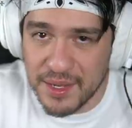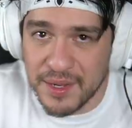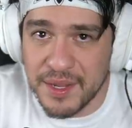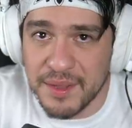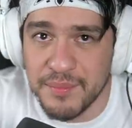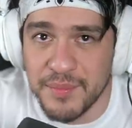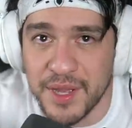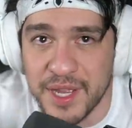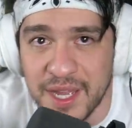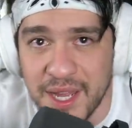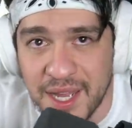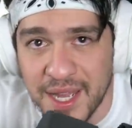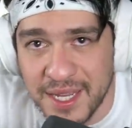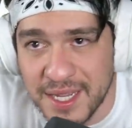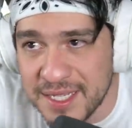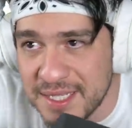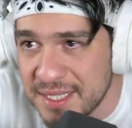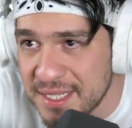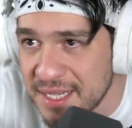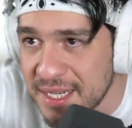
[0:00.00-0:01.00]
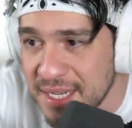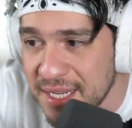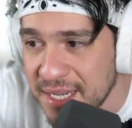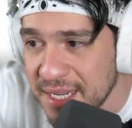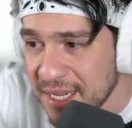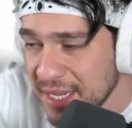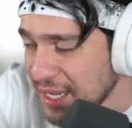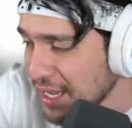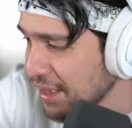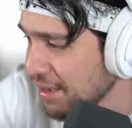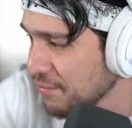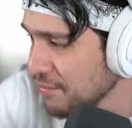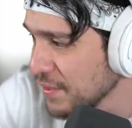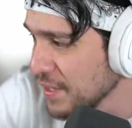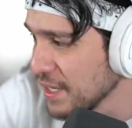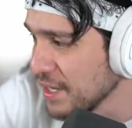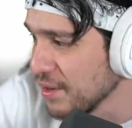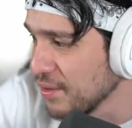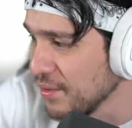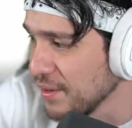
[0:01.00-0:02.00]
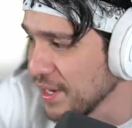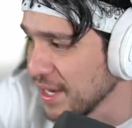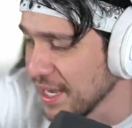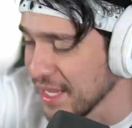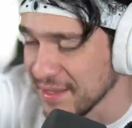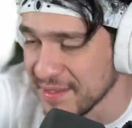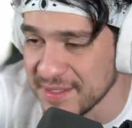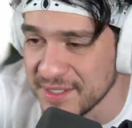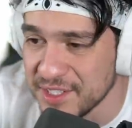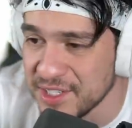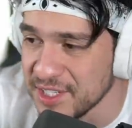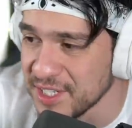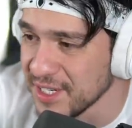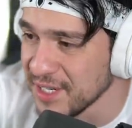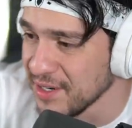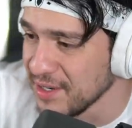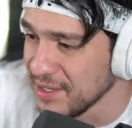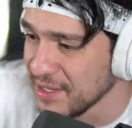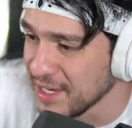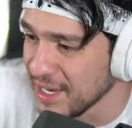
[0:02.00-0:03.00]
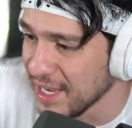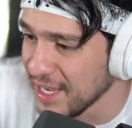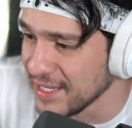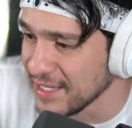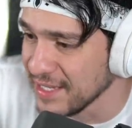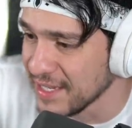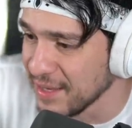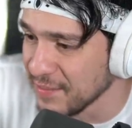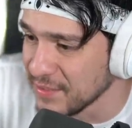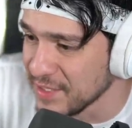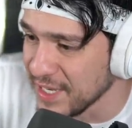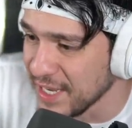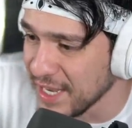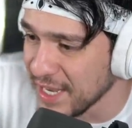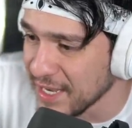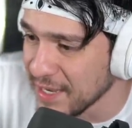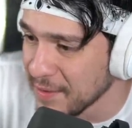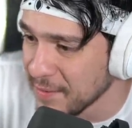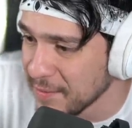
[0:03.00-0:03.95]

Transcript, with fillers: Look at my eyes. I've been going at this shit all goddamn day.